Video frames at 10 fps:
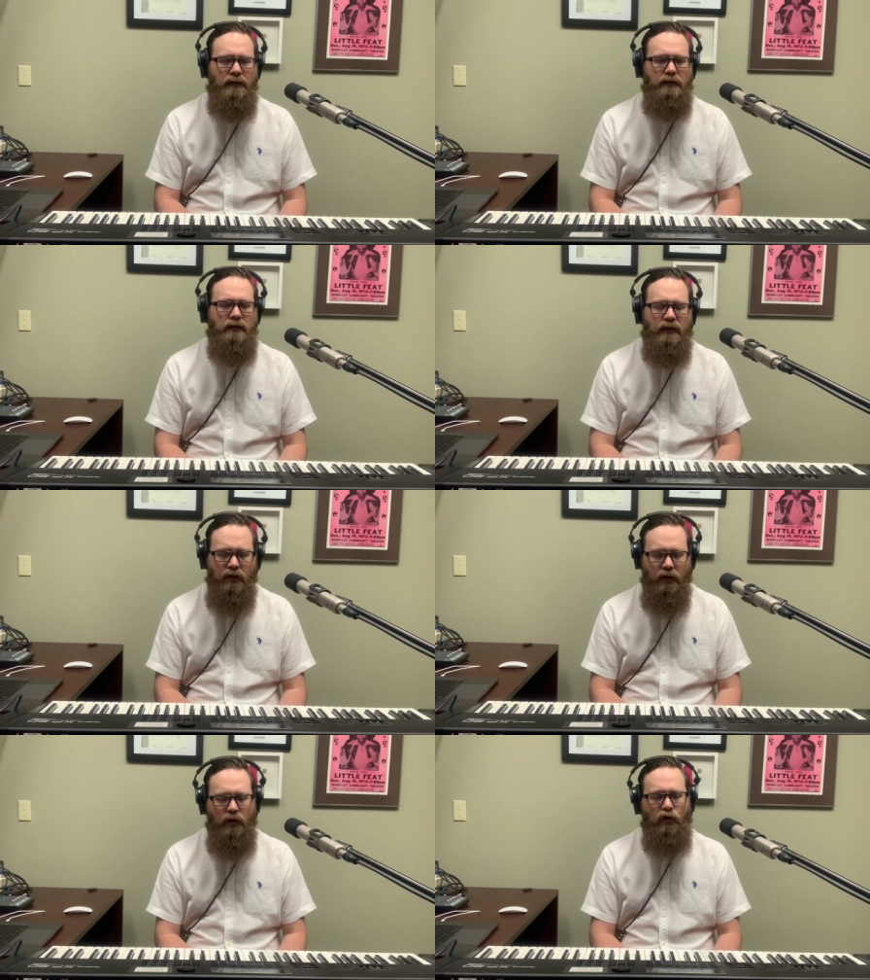to
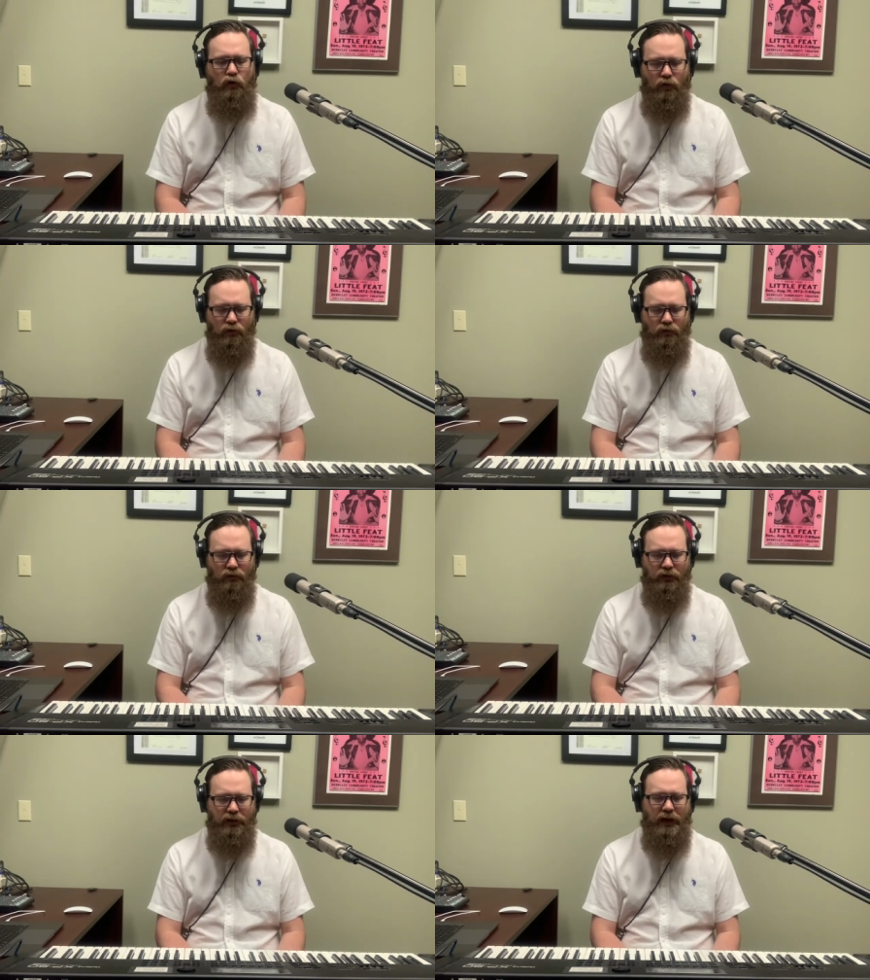know
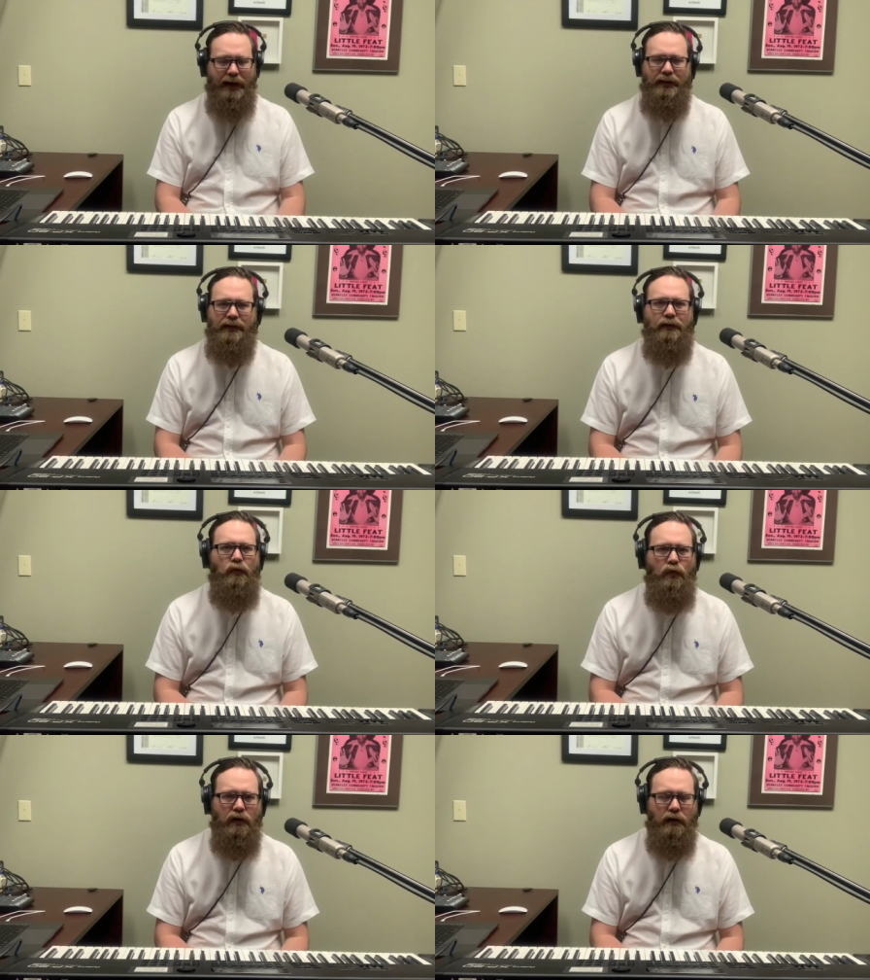that God is at
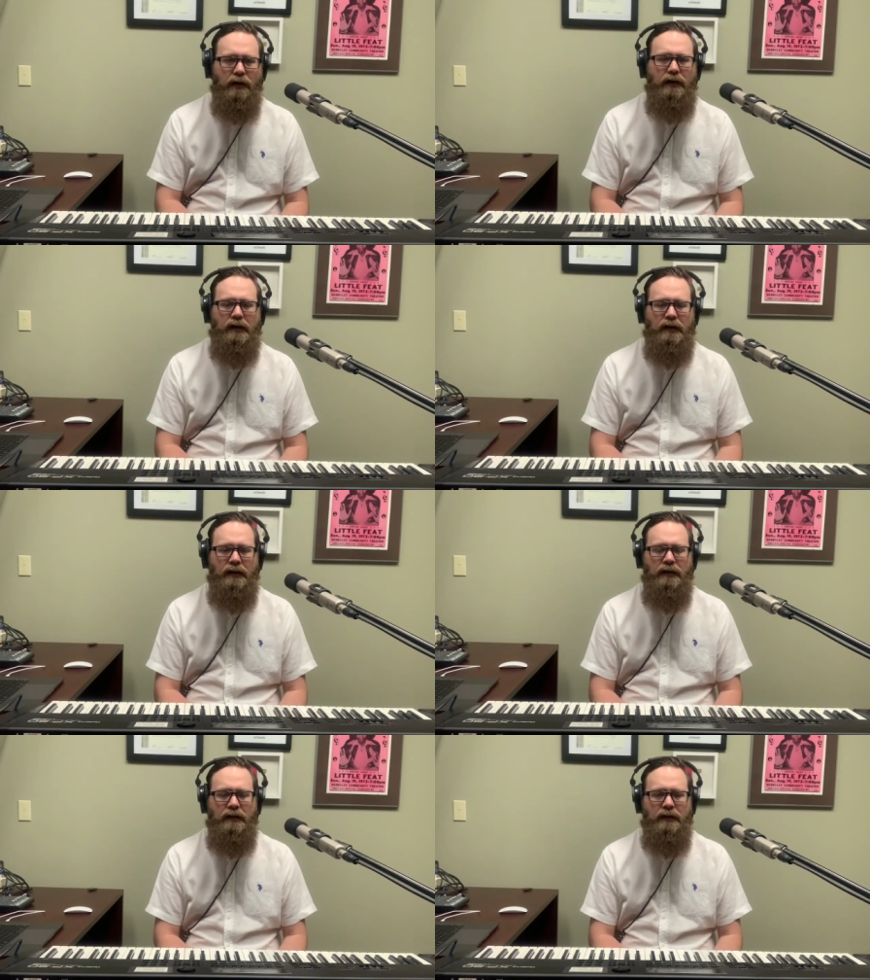work
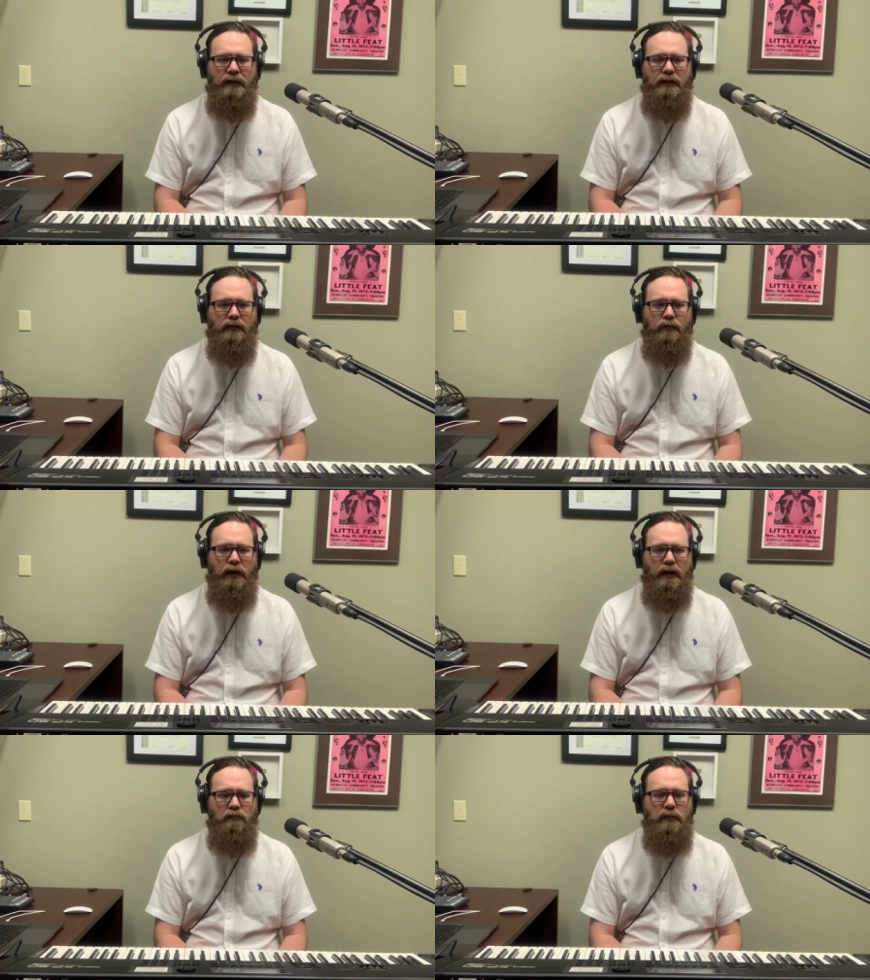in this
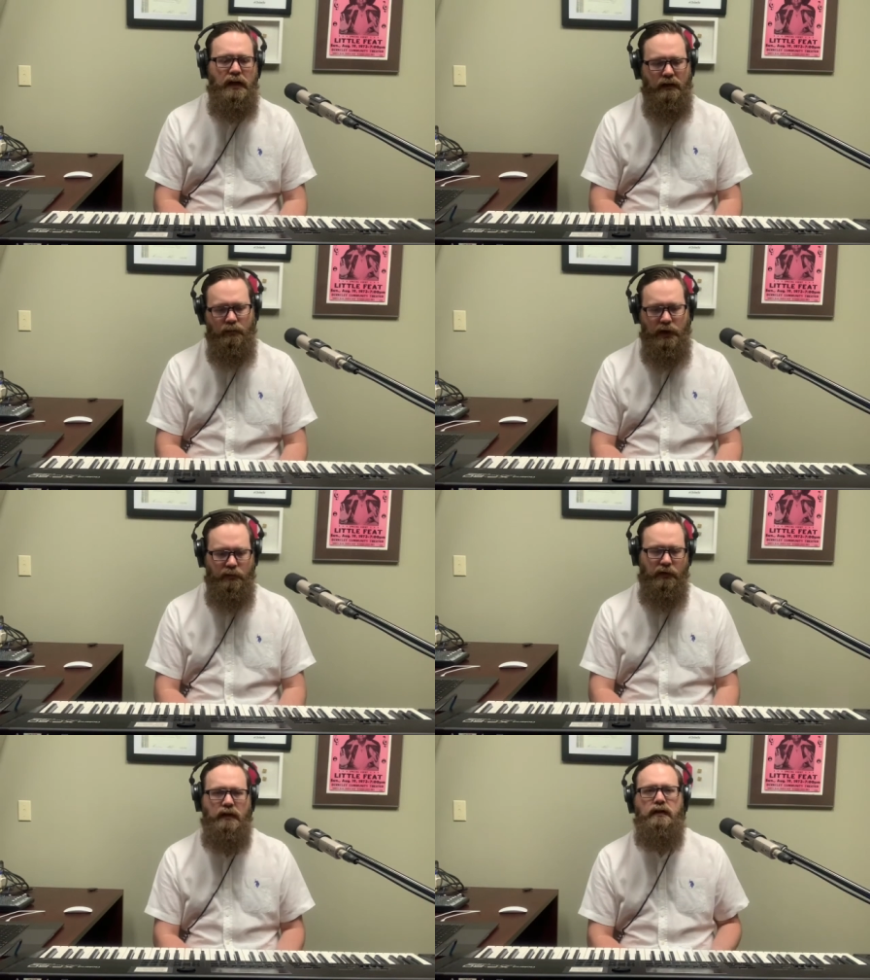way, meeting
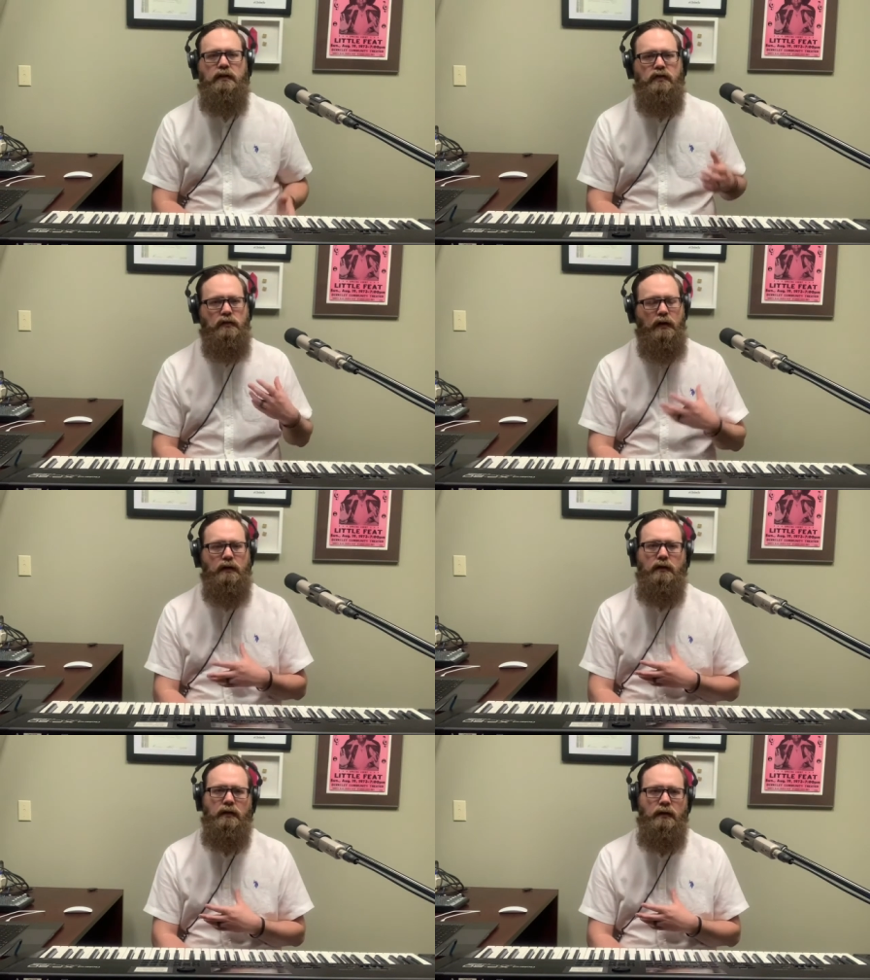people in their
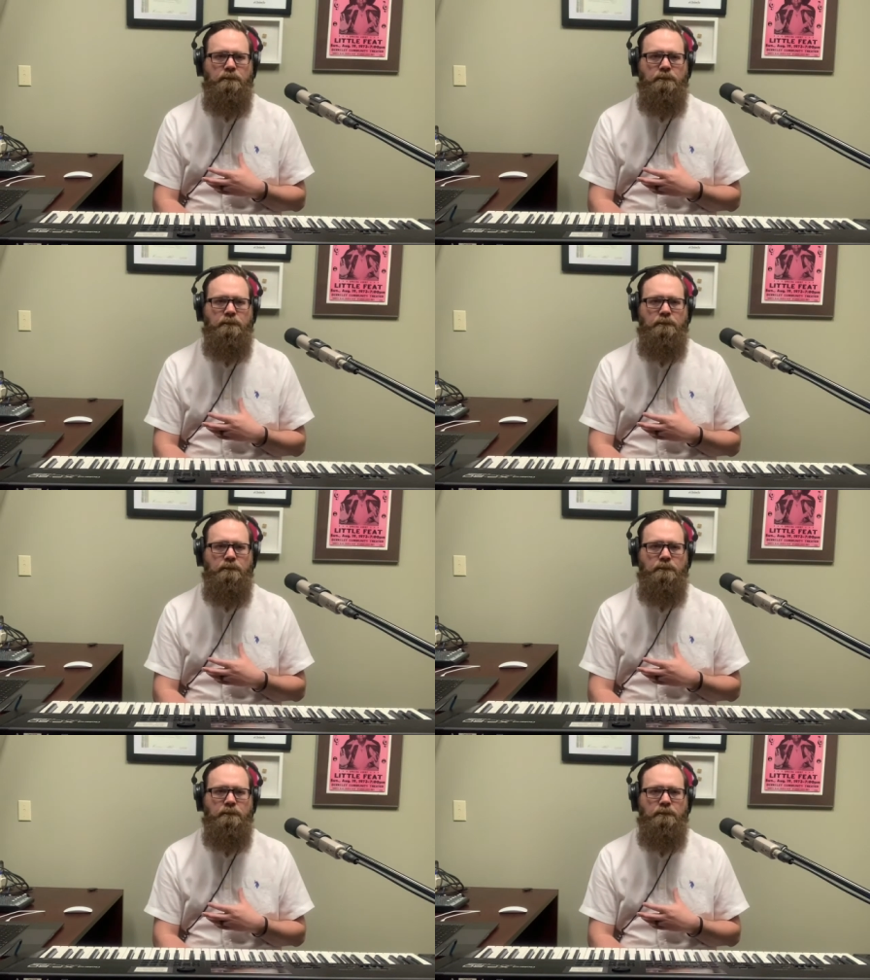struggle